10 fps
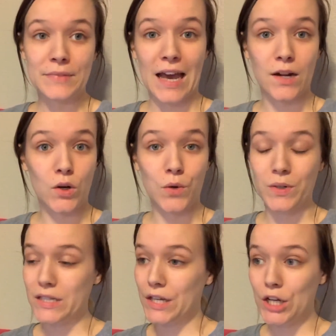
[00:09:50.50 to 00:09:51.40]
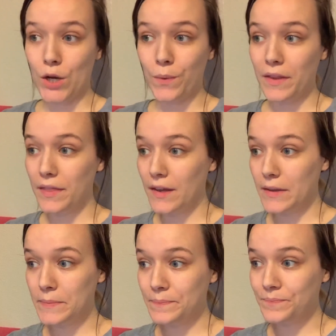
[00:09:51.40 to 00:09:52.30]
I don't know what's going to go with
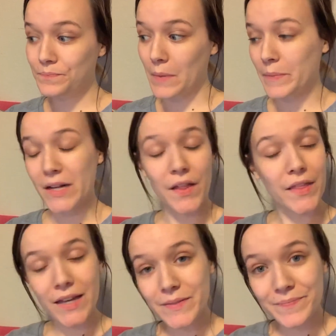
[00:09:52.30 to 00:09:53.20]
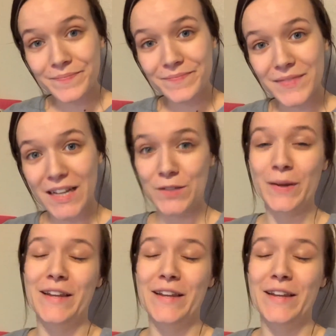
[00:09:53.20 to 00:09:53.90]
them. Maybe nothing because we